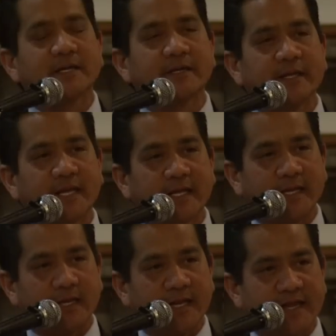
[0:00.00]
in, a, in,
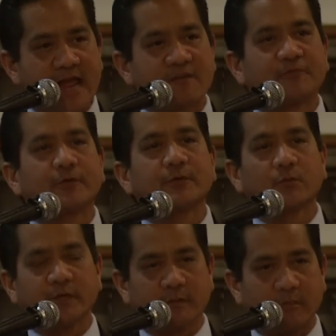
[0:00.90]
a, in an effort
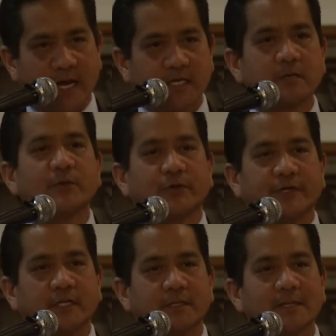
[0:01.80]
within my
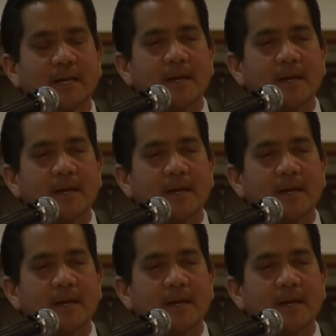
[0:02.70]
community,